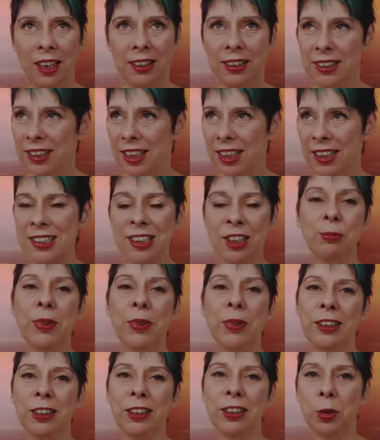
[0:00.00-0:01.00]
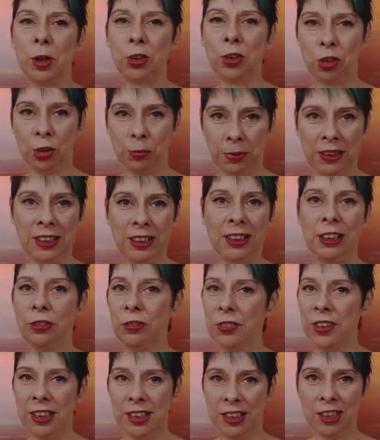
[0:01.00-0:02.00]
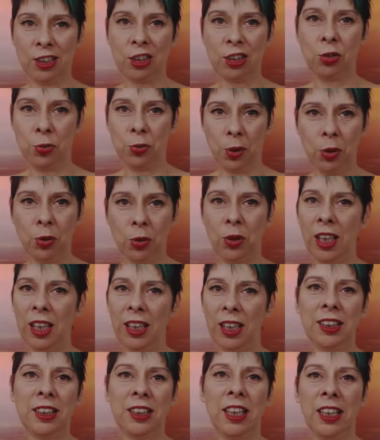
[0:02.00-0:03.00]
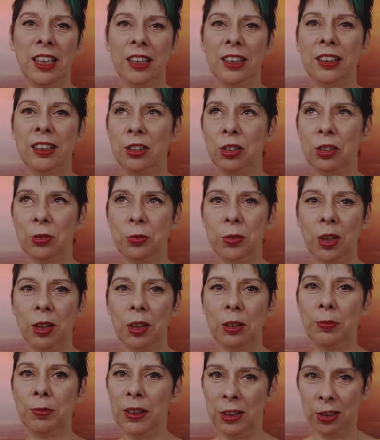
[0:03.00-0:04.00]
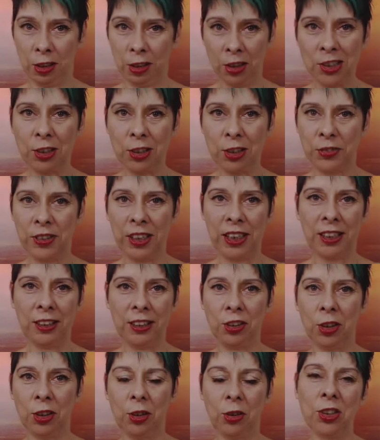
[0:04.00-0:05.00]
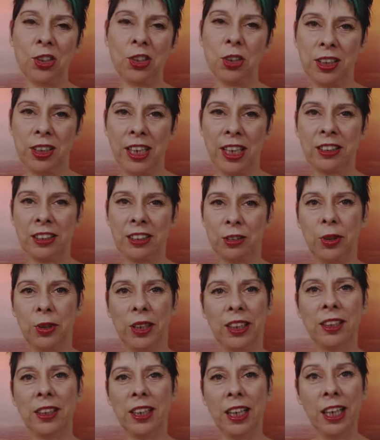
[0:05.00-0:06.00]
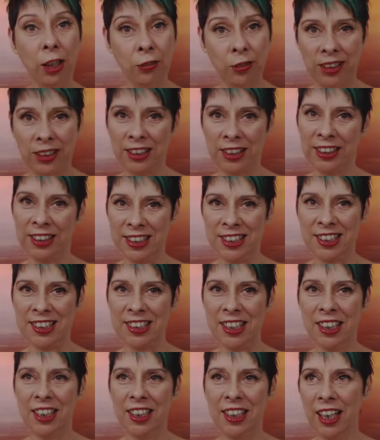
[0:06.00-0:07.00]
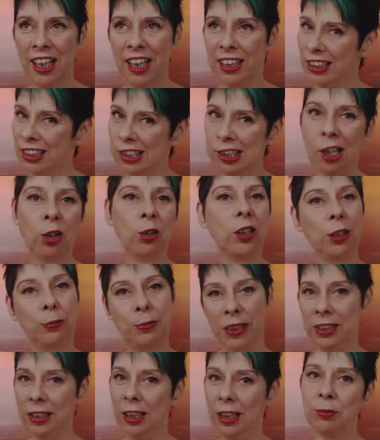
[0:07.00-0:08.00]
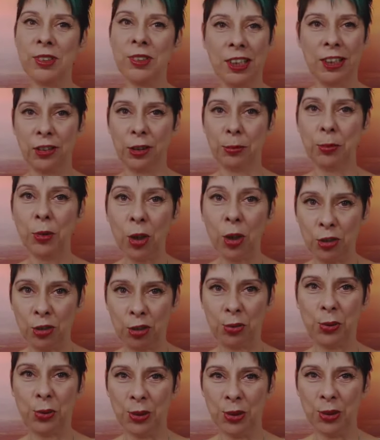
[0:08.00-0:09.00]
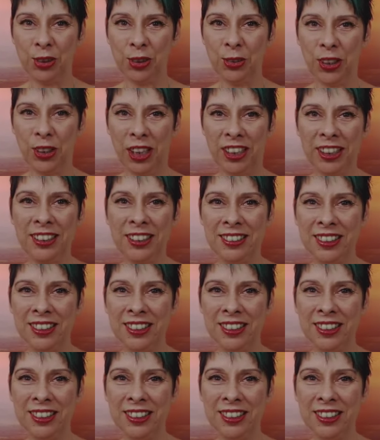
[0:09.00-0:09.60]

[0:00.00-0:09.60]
doesn't matter what you believe, this is true. And then you will, because of that, you're also gathering evidence. And mm-hmm. so it becomes even more true, right?